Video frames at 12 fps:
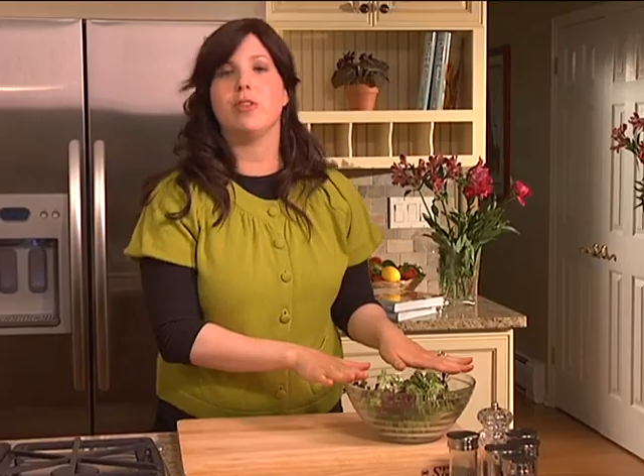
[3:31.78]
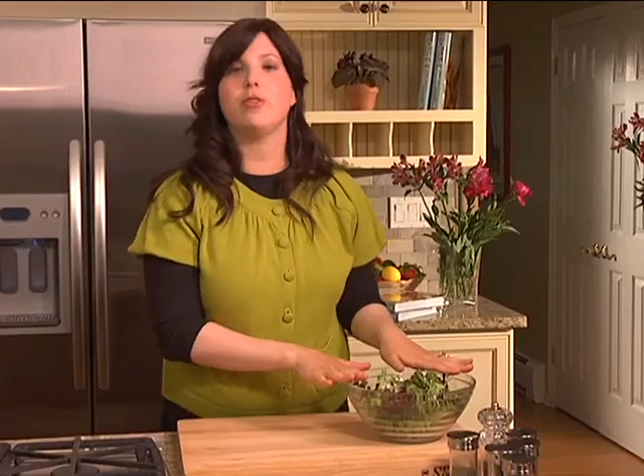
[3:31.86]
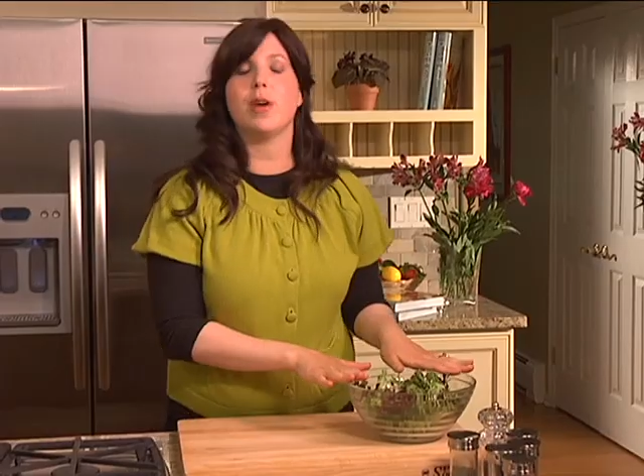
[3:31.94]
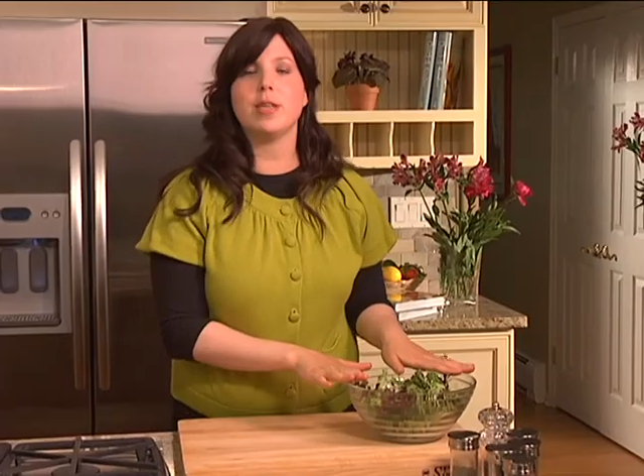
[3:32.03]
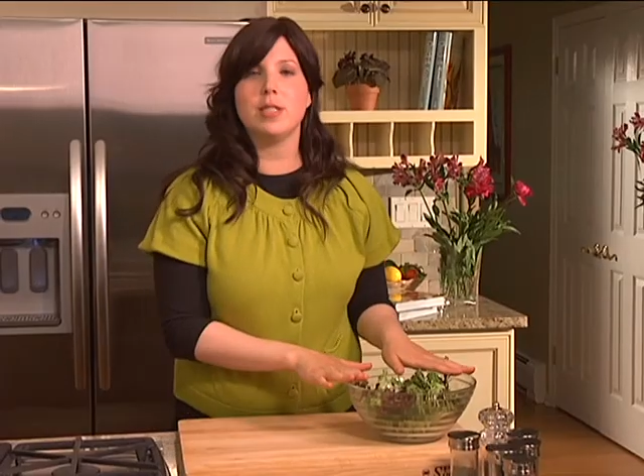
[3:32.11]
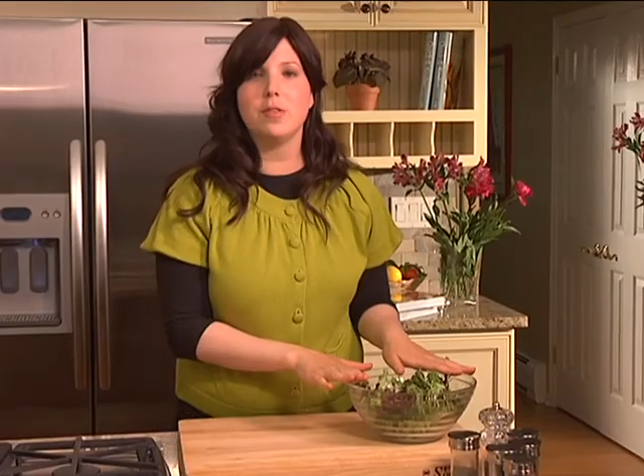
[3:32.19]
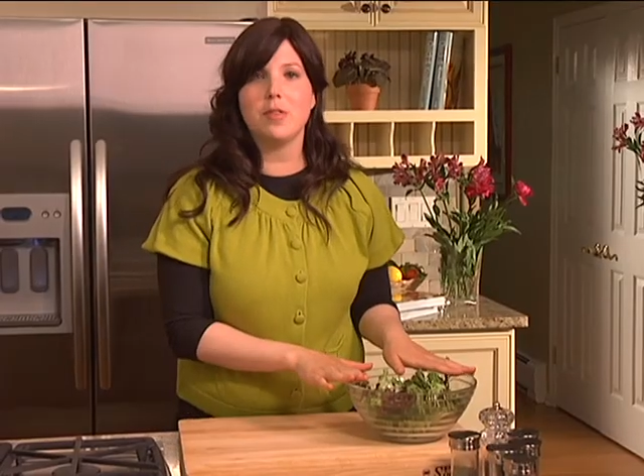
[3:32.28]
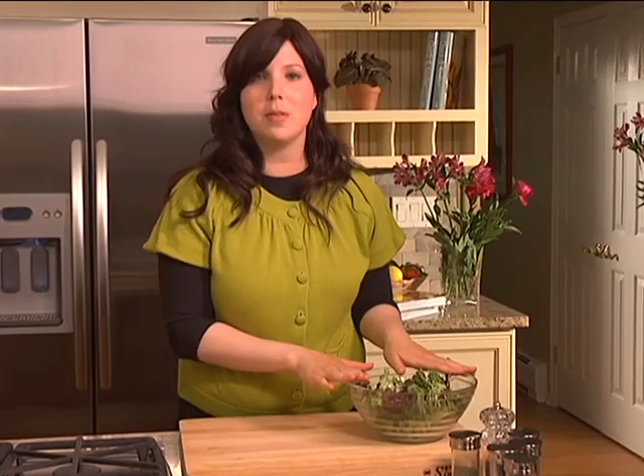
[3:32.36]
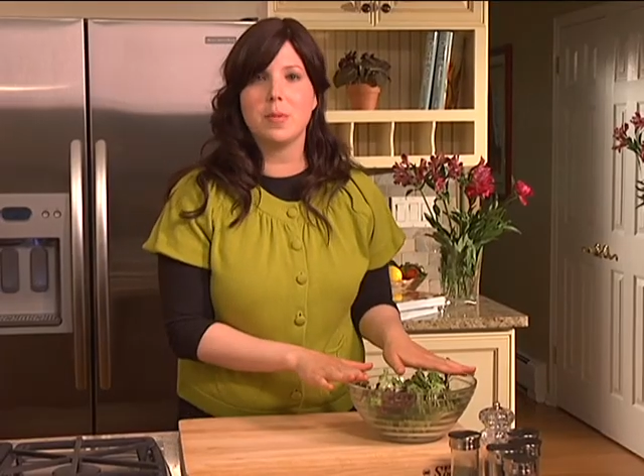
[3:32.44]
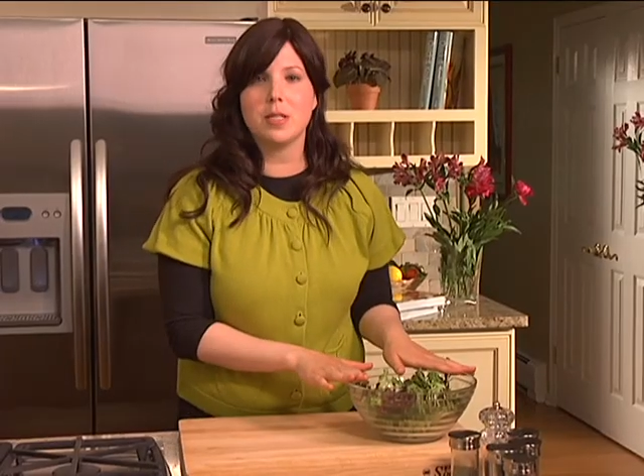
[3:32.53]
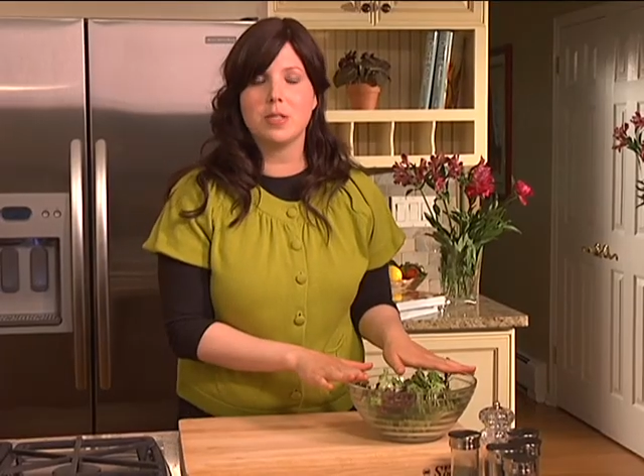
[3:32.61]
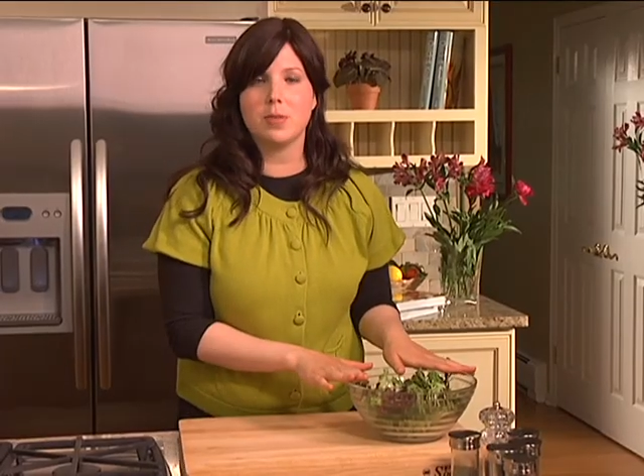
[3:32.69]
dressing for the
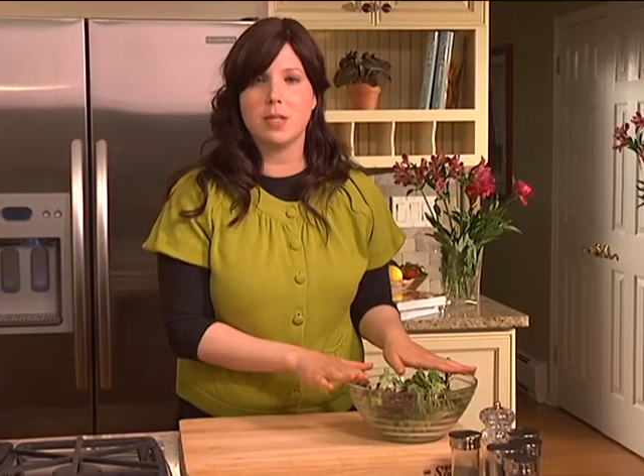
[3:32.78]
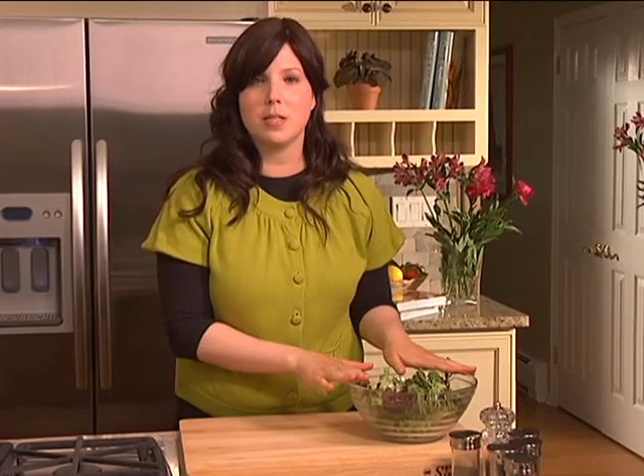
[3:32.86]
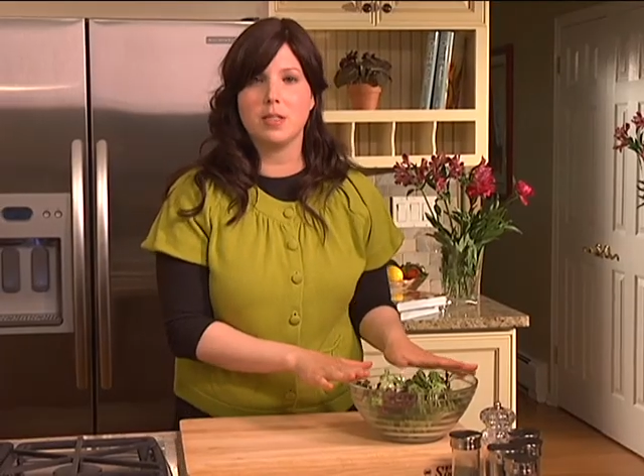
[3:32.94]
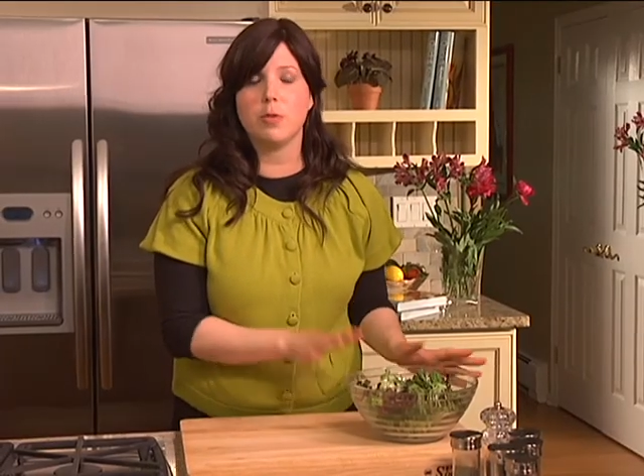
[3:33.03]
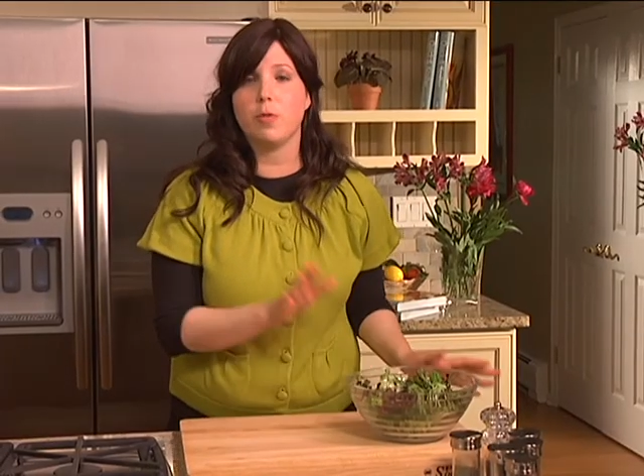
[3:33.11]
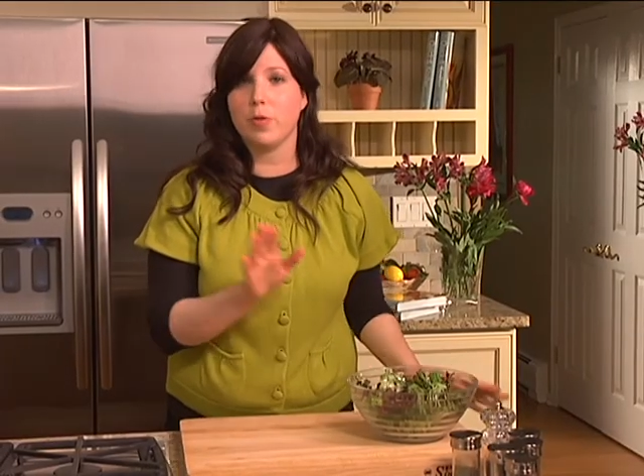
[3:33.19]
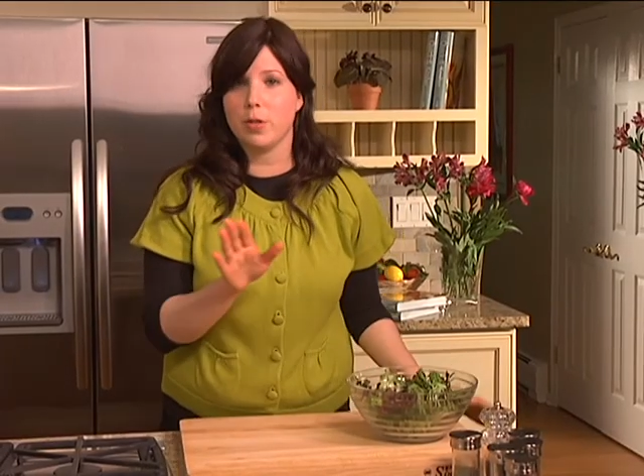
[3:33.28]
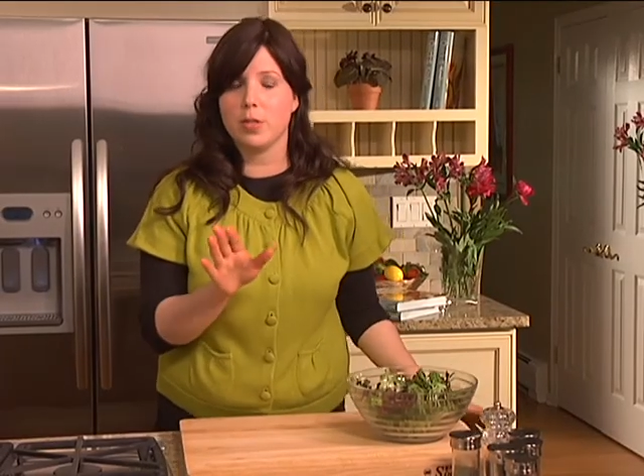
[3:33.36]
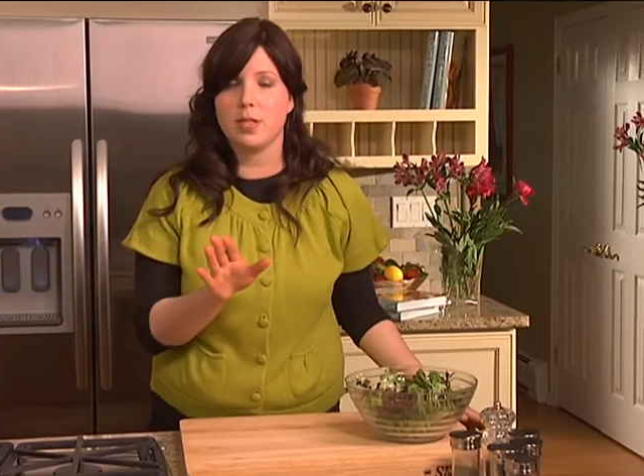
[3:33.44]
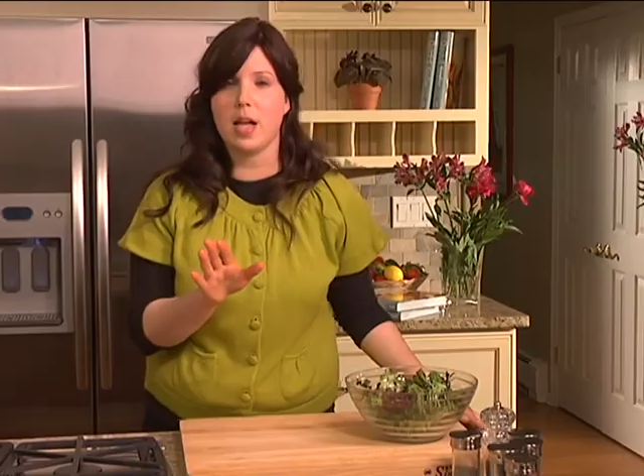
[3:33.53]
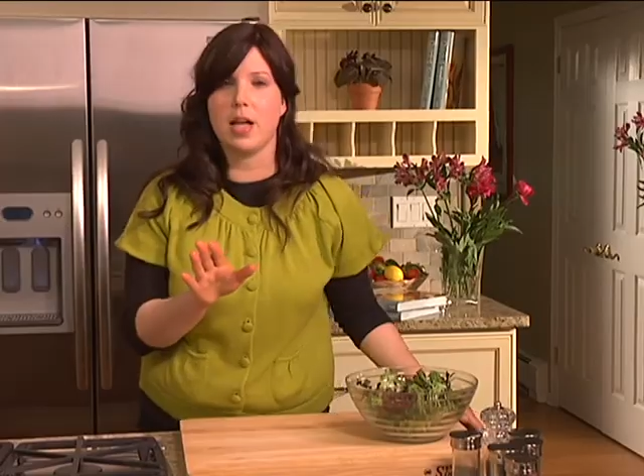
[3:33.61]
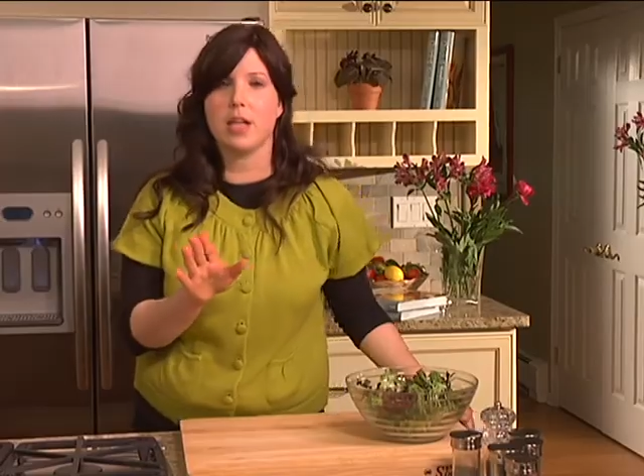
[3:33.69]
mixed greens or for your
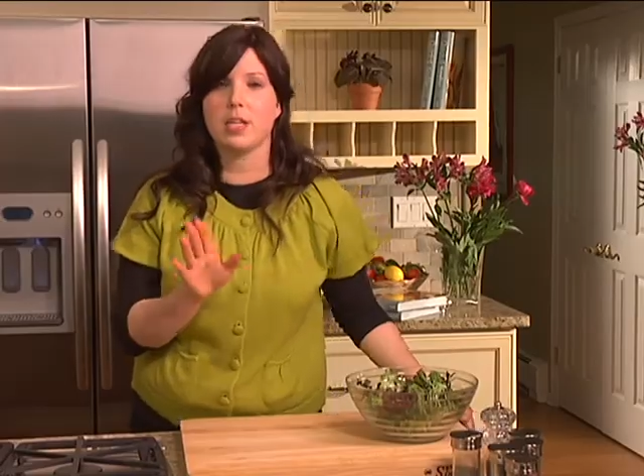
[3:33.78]
salad